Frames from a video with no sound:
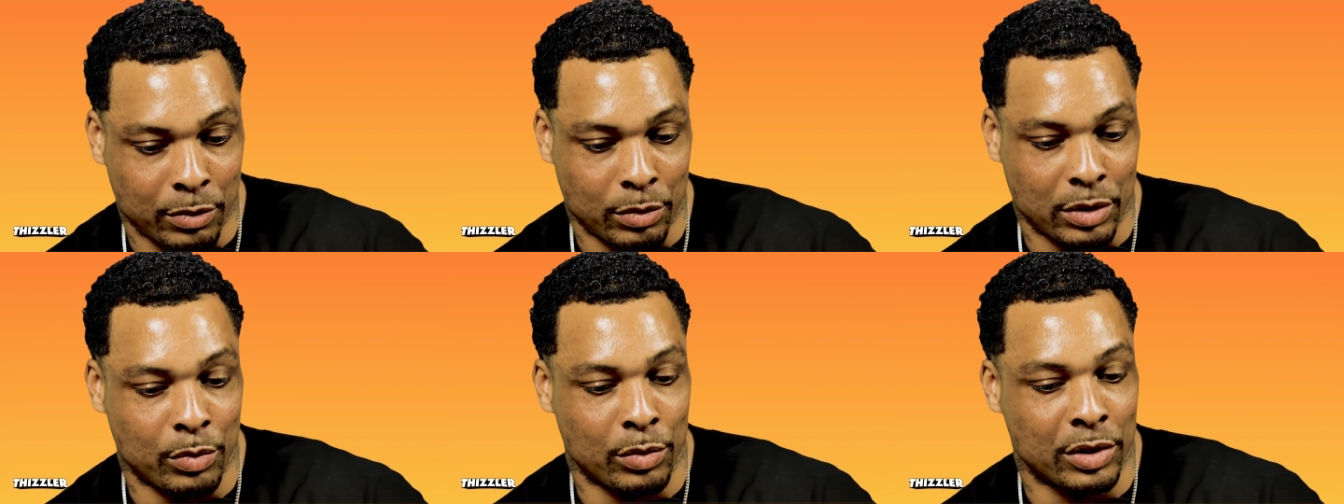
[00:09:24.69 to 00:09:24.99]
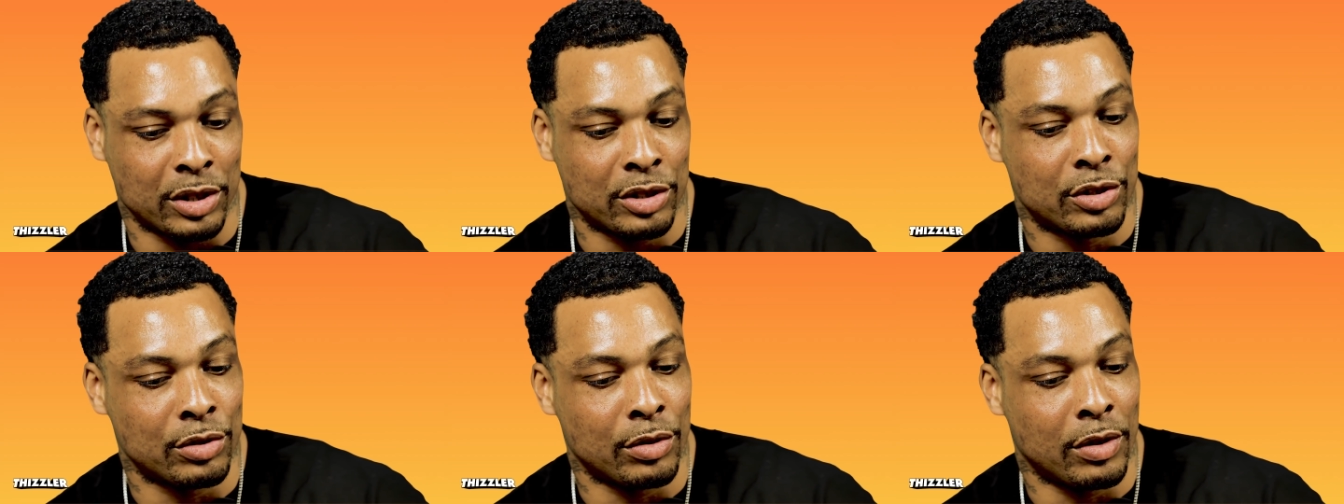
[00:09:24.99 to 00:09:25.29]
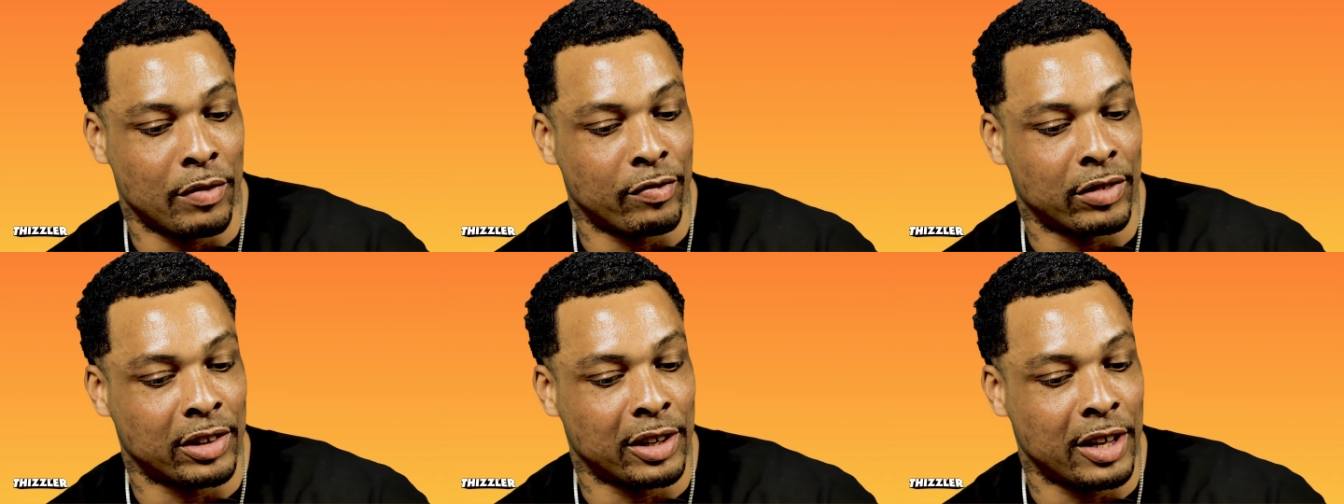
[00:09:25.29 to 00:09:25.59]
We went to
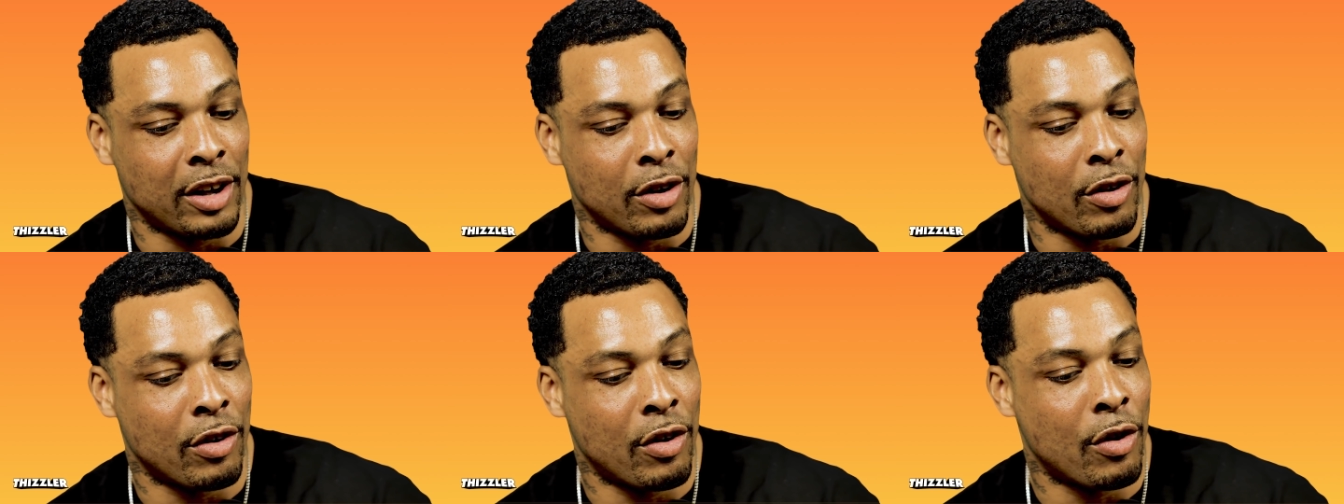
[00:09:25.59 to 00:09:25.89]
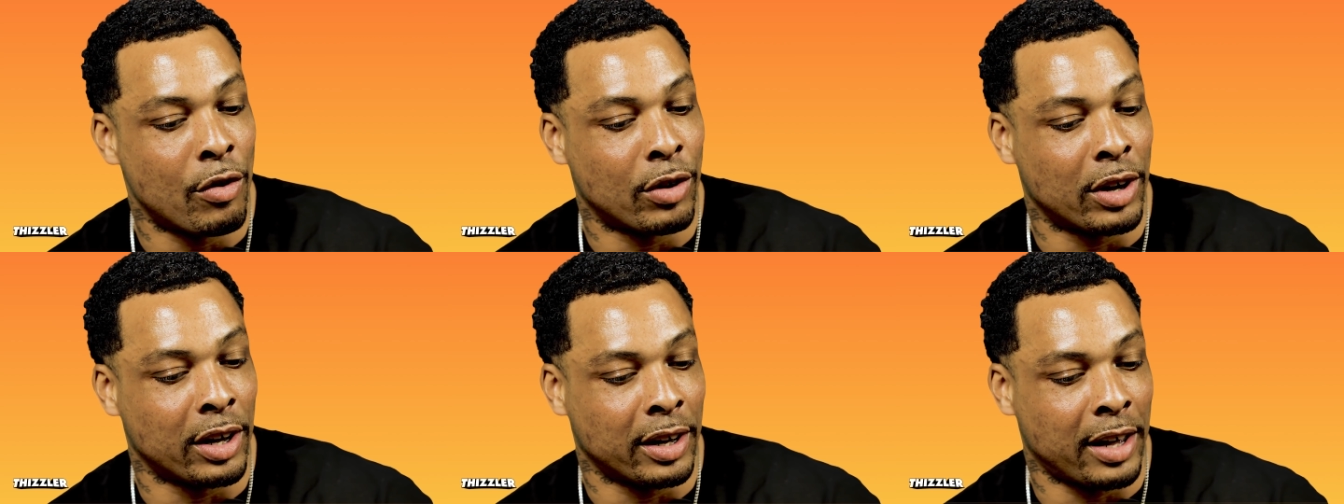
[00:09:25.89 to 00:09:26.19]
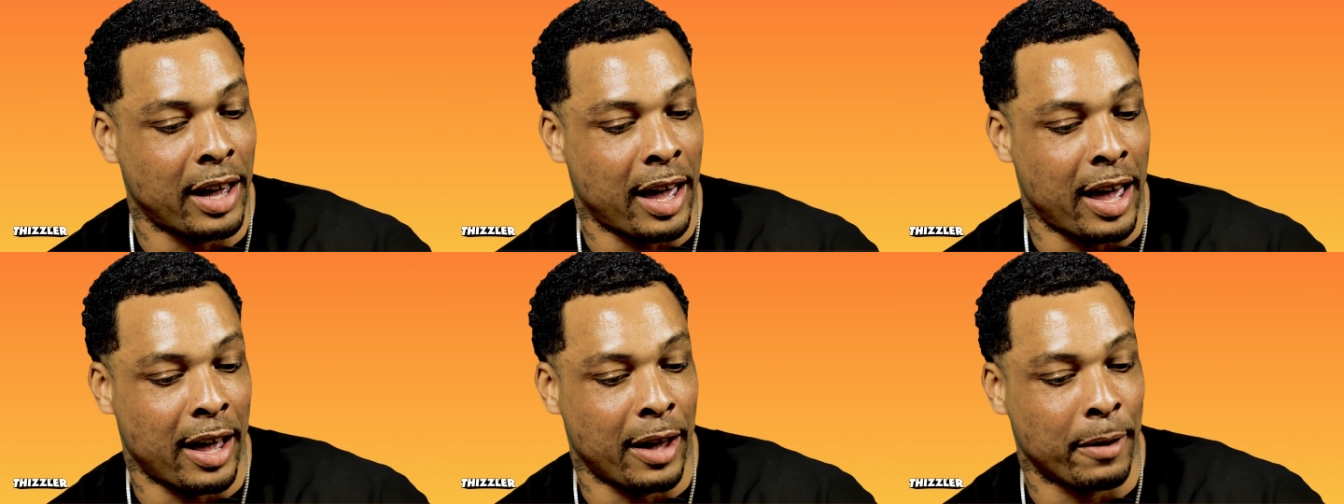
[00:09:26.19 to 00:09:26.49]
a Vallejo Hogan
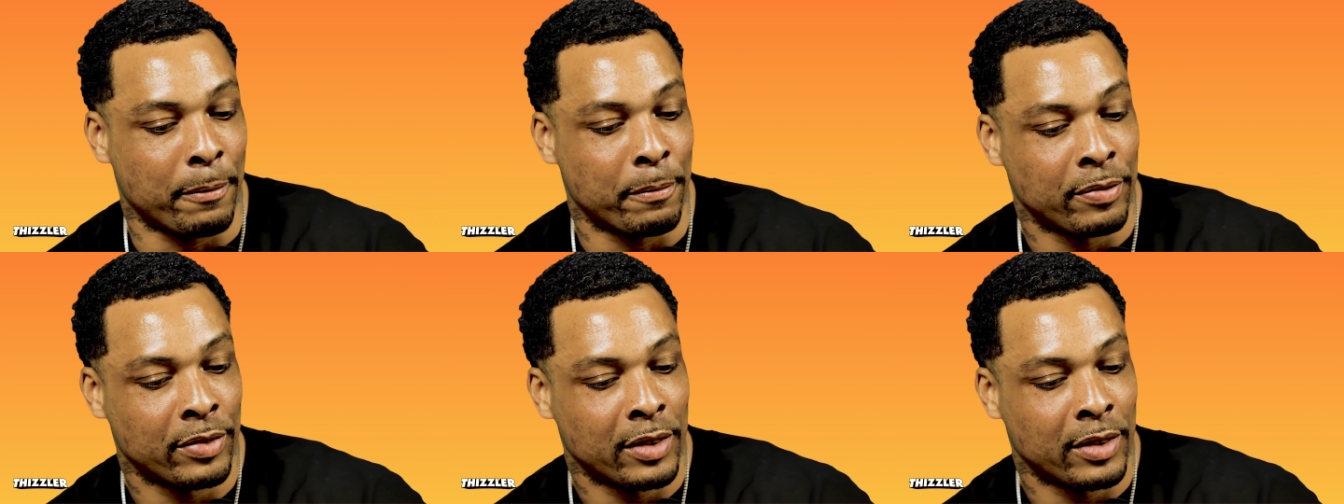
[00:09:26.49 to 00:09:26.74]
game